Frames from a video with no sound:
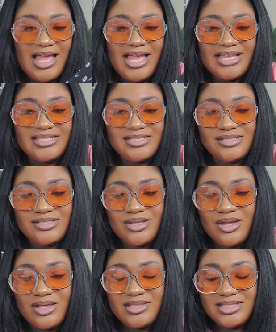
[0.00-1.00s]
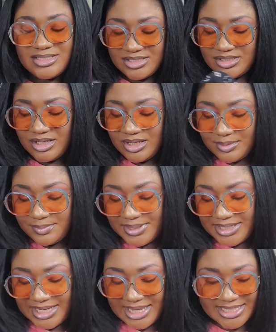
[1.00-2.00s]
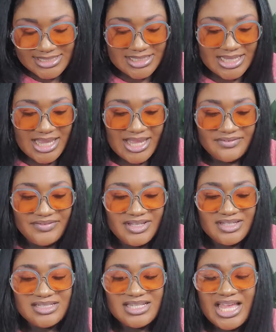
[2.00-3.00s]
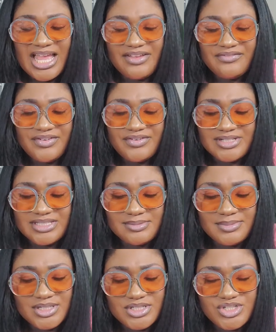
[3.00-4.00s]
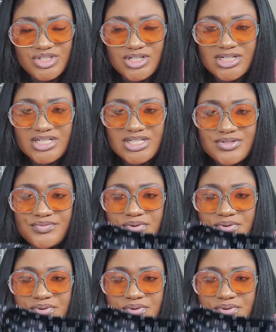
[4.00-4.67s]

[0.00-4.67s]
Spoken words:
I saw this top and I had to have it because I have very similar joggers